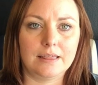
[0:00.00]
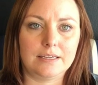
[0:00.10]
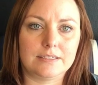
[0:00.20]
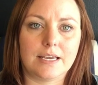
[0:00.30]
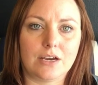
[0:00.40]

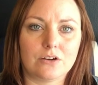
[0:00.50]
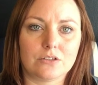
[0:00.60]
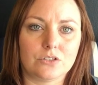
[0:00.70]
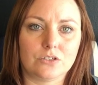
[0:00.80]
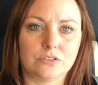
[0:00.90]
these
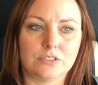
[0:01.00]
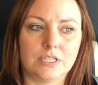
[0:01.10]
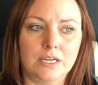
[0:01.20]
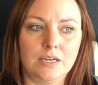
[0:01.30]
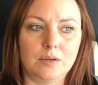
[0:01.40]
characters
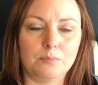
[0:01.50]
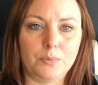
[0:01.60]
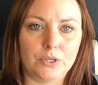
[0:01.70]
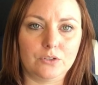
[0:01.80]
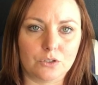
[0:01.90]

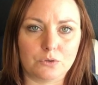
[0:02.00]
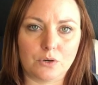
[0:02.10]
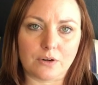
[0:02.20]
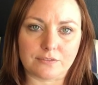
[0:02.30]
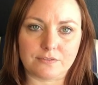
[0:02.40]
build and
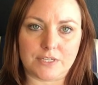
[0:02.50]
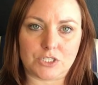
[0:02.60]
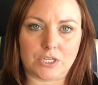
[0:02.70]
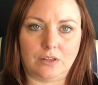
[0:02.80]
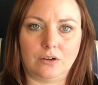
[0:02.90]
grow off of
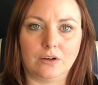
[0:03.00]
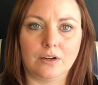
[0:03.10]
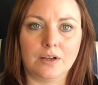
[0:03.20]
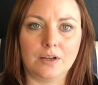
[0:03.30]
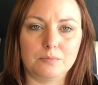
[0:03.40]
each other,
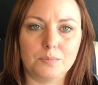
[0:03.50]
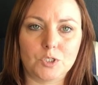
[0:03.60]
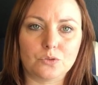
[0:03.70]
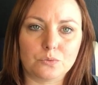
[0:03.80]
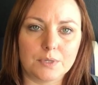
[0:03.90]
but
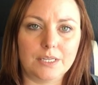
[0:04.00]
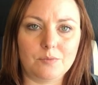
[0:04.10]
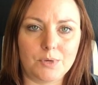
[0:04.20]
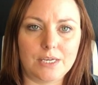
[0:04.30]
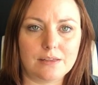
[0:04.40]
to really
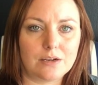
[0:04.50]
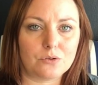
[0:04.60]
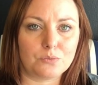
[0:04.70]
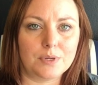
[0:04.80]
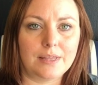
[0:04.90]
be
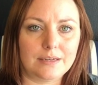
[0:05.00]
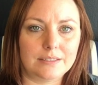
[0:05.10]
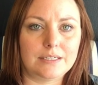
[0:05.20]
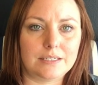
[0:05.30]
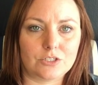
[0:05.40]
there when they
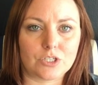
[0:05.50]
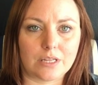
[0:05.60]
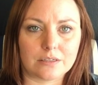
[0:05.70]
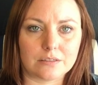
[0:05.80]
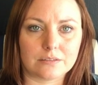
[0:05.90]
need each
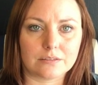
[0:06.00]
other.